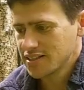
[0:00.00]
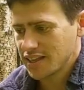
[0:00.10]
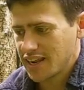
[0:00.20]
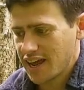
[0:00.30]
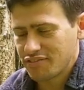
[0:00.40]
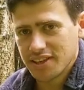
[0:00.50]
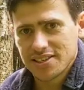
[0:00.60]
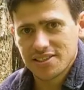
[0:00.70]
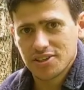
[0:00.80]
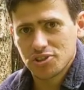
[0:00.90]
So they'd have
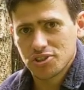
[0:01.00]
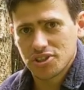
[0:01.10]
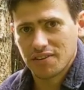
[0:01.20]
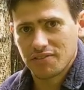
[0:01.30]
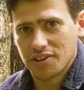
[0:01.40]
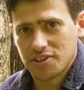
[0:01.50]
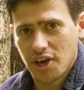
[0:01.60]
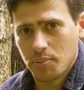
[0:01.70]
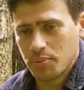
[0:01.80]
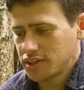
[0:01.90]
this just served on
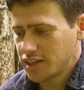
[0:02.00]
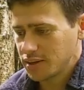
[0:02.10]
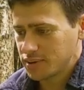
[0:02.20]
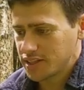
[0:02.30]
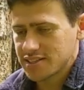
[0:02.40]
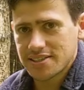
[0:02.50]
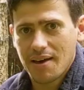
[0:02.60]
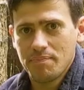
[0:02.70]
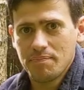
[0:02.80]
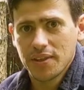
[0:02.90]
top. It'll be the
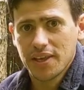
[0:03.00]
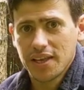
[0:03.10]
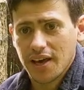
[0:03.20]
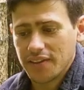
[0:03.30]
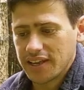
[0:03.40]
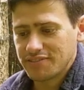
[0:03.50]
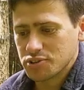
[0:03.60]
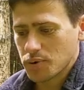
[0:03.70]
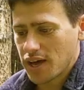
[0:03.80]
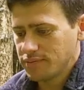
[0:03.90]
stem and the leaf
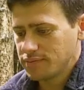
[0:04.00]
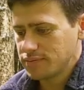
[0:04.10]
as well.